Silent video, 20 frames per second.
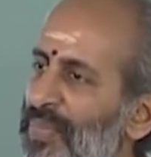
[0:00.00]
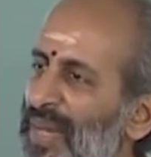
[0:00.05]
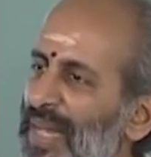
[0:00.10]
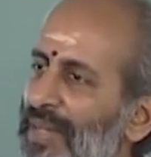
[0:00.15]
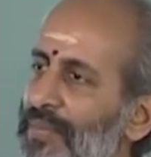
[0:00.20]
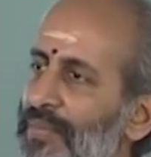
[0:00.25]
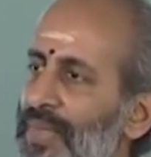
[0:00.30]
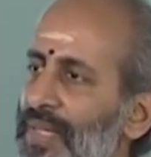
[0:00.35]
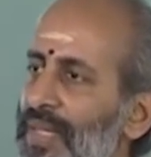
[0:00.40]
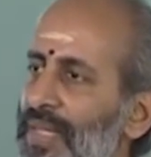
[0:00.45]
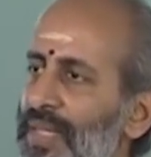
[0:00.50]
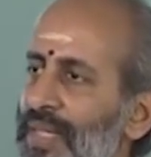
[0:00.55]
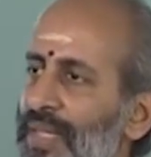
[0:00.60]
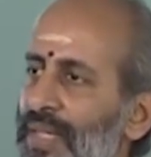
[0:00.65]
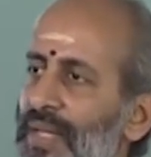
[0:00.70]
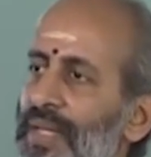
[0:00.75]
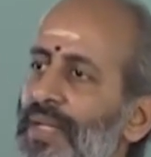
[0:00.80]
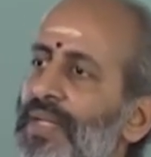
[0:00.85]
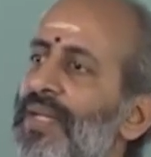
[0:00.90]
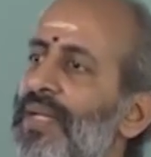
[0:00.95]
primary
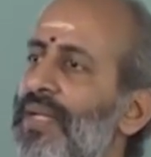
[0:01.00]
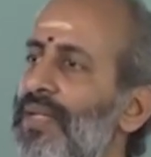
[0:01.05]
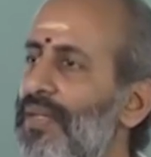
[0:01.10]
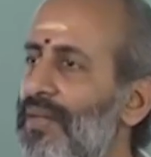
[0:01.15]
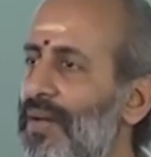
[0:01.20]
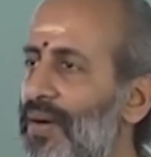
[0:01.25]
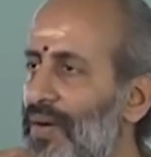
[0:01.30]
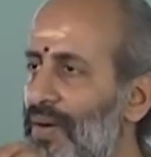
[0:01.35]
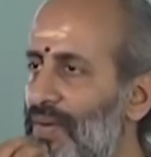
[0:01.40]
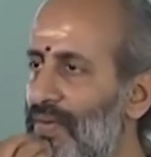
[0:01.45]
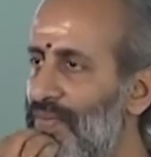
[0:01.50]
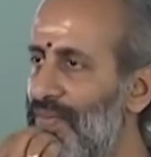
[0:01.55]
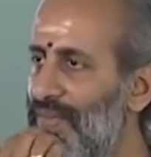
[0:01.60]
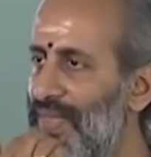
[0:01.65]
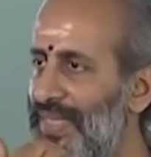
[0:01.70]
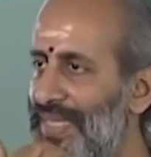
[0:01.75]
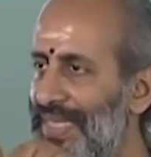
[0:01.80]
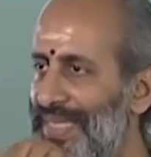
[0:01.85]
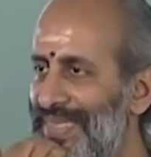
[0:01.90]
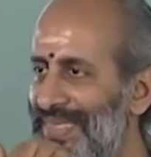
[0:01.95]
content of
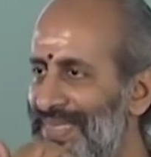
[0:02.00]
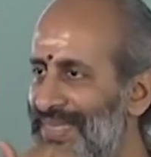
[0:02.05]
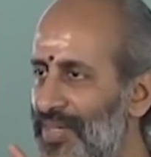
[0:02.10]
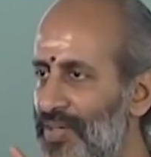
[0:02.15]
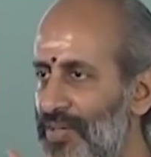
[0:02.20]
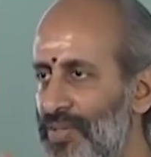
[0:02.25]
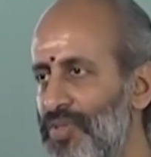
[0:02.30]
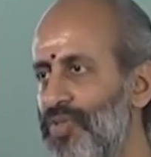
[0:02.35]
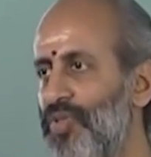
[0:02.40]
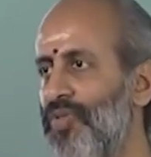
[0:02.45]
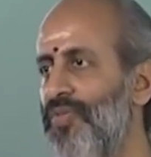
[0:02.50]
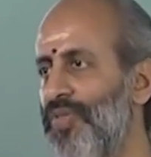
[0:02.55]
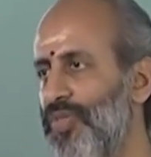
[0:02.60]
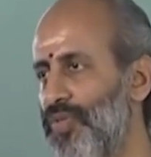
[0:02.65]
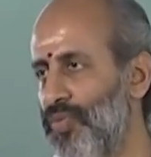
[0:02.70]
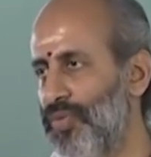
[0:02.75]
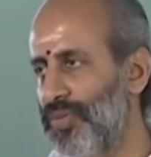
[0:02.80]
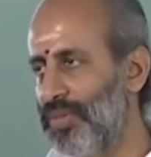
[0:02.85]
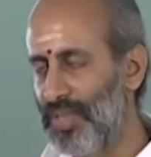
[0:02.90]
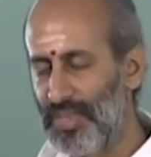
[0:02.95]
the text called
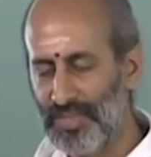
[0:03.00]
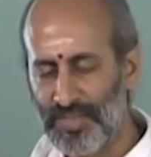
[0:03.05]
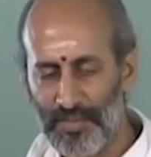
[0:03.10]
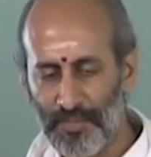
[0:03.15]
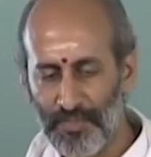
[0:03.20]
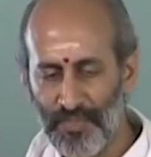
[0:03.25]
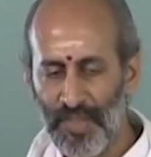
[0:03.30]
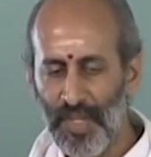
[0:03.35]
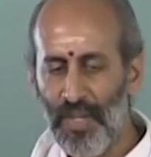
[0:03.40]
Sulbasutras.